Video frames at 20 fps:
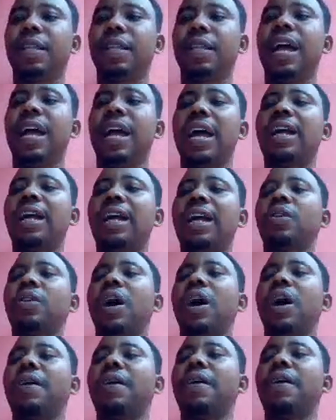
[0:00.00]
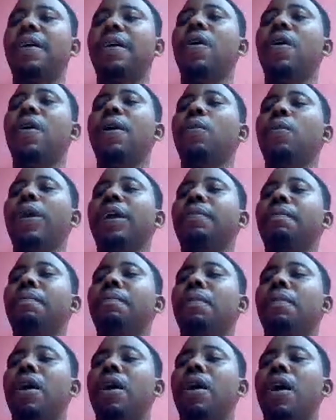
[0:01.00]
and you have over a week
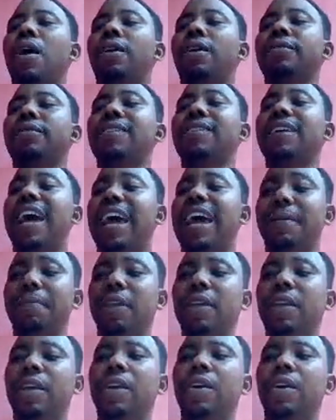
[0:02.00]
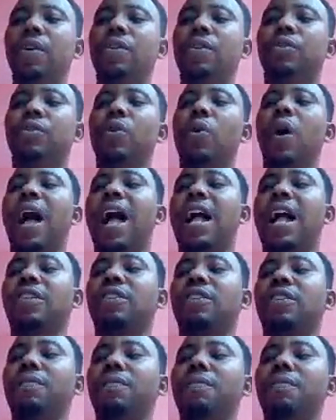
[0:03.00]
more time to
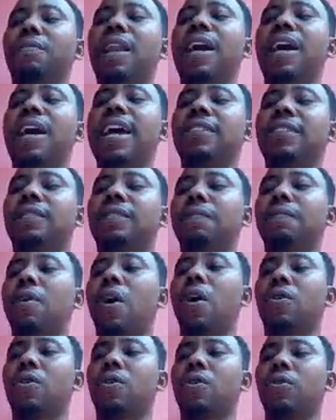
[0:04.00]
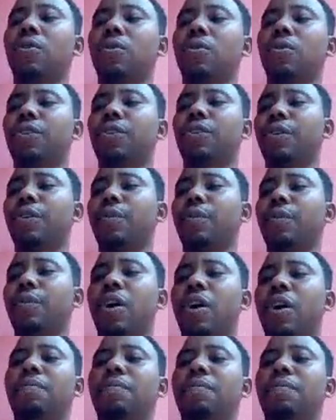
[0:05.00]
accumulate more cookie reward
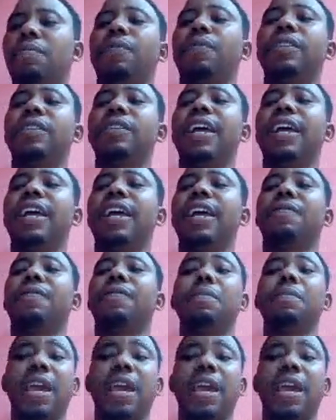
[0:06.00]
before the end of May,